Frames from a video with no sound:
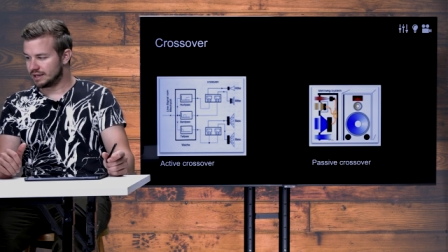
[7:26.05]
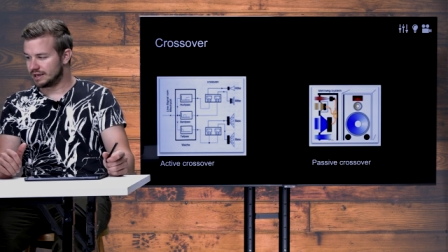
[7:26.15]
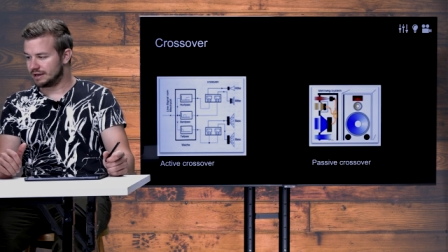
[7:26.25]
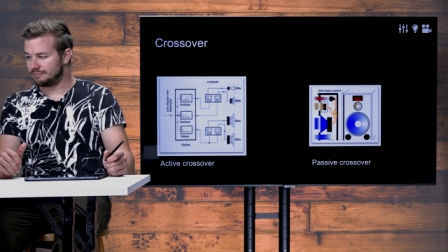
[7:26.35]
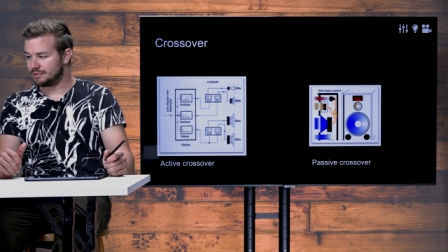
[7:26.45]

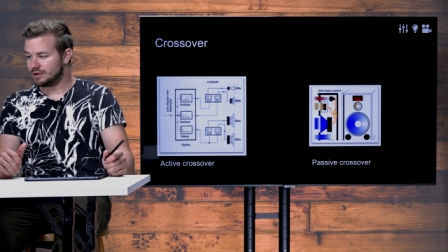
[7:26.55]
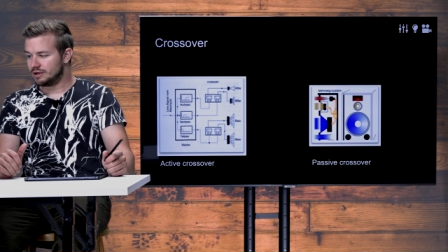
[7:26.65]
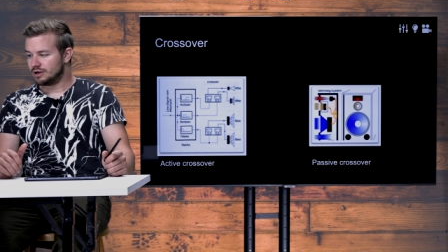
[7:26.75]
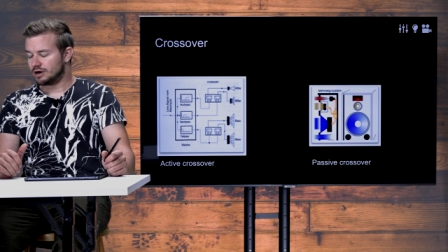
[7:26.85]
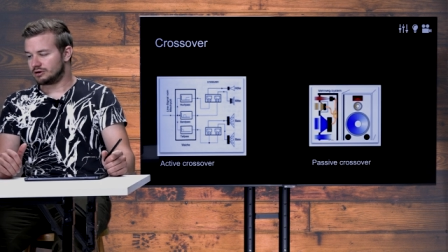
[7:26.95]
Um,
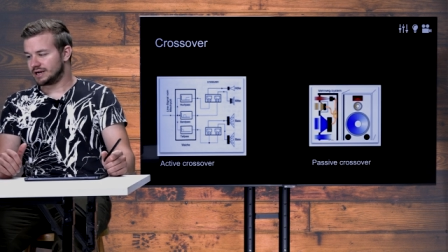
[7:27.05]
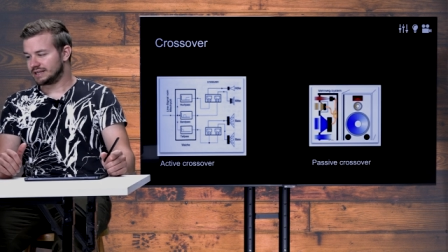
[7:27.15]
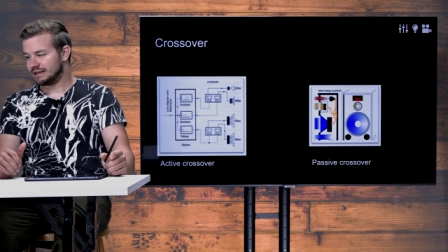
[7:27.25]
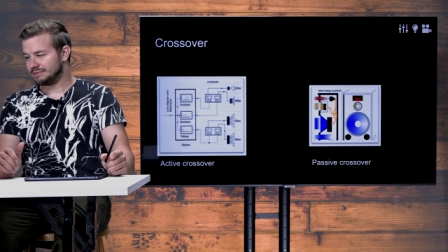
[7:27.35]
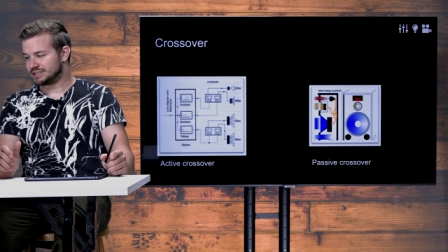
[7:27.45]
all
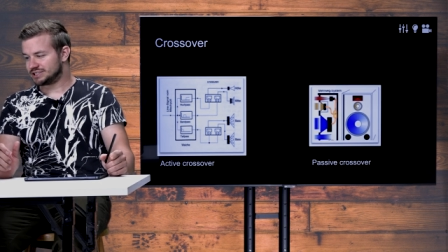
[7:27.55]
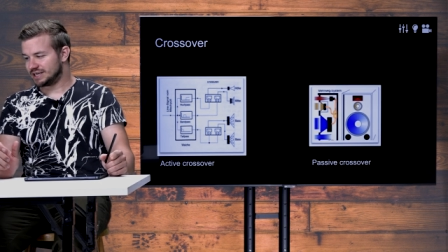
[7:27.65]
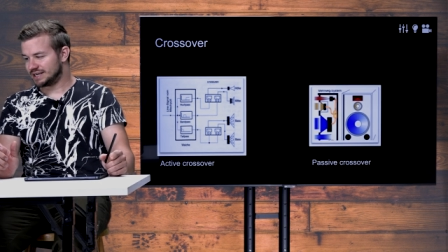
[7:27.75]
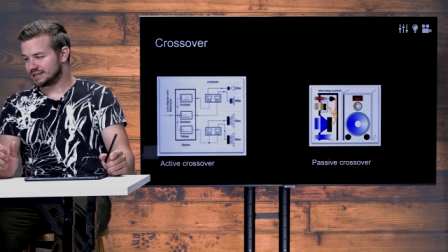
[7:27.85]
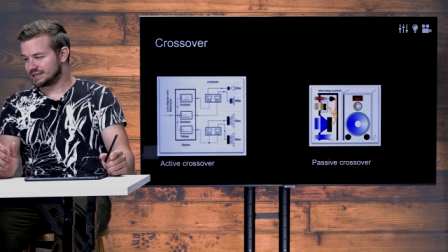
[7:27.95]
right, let me
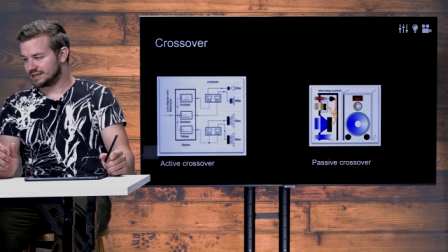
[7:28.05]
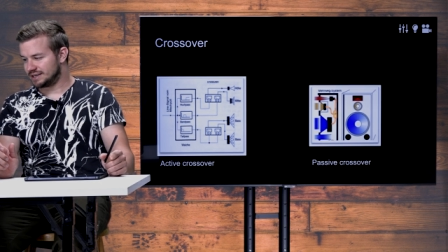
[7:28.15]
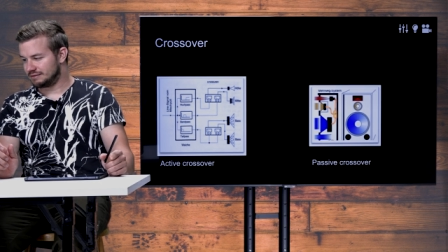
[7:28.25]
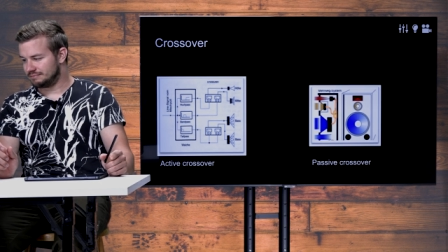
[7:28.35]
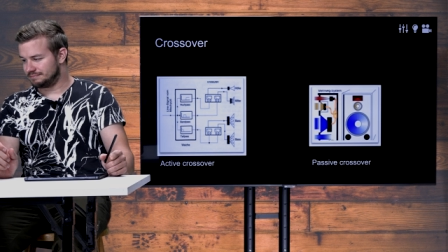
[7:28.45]
check.
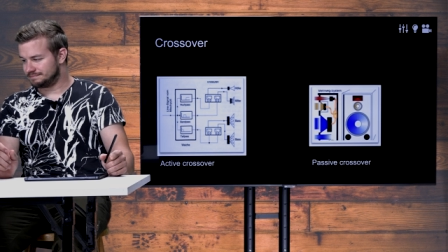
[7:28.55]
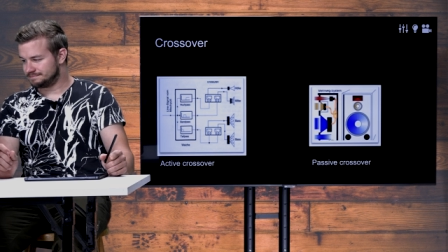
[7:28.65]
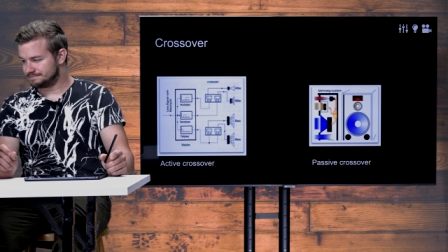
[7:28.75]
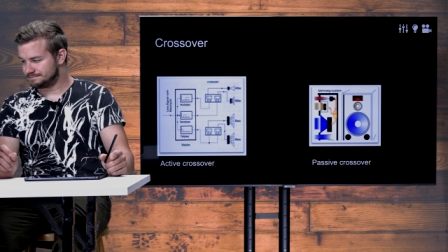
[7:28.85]
Um,